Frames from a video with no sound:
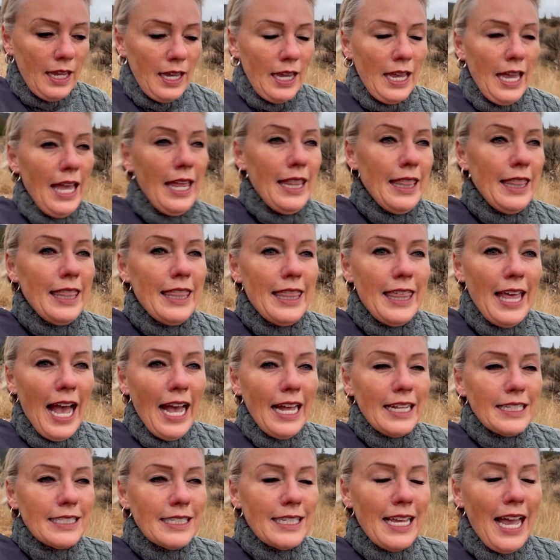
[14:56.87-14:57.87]
And
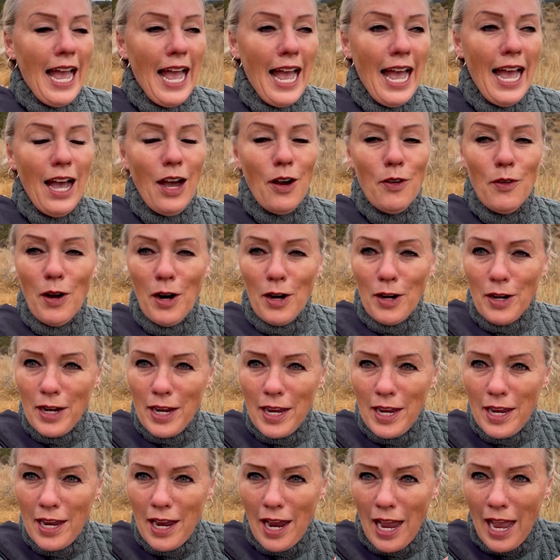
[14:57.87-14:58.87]
that's how
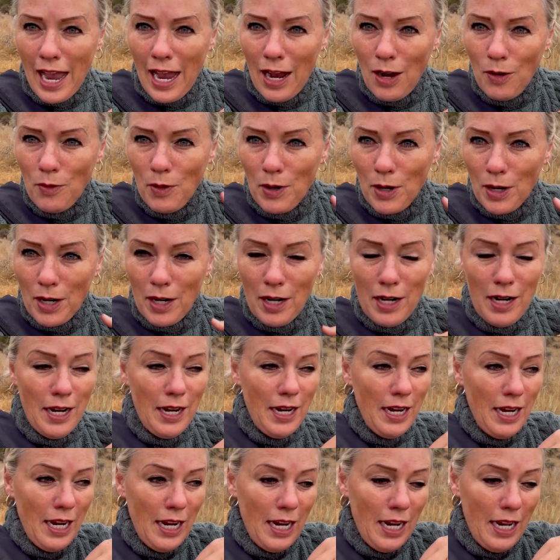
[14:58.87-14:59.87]
our
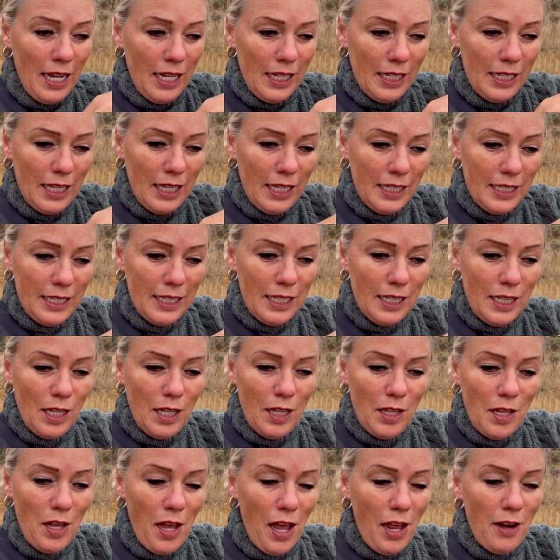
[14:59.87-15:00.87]

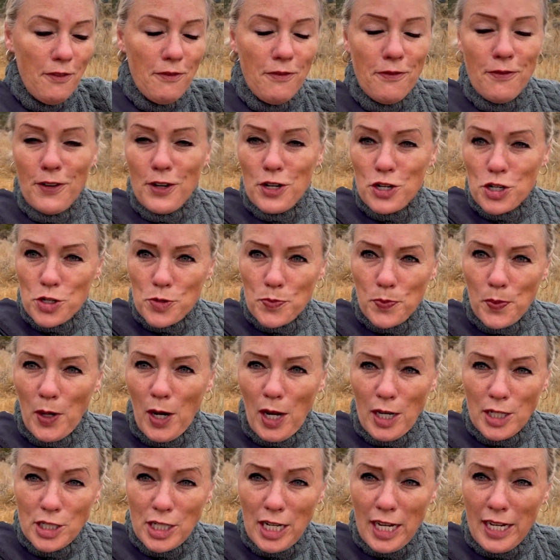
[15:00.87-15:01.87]
little unfinished
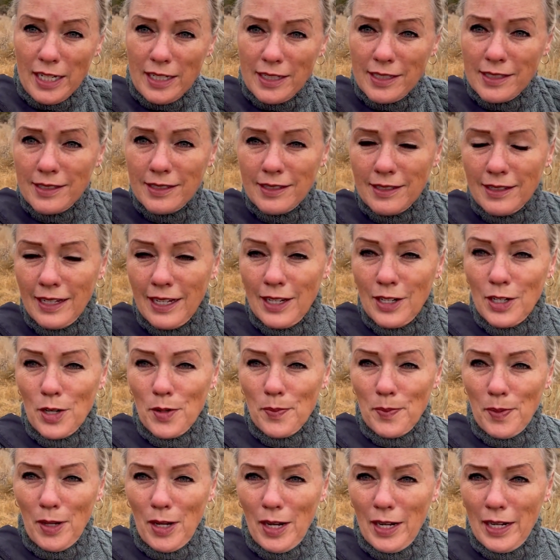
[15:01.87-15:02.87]
projects in our
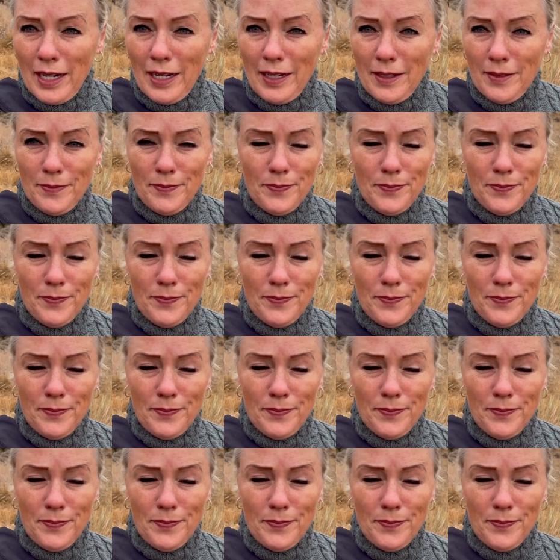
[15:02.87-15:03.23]
body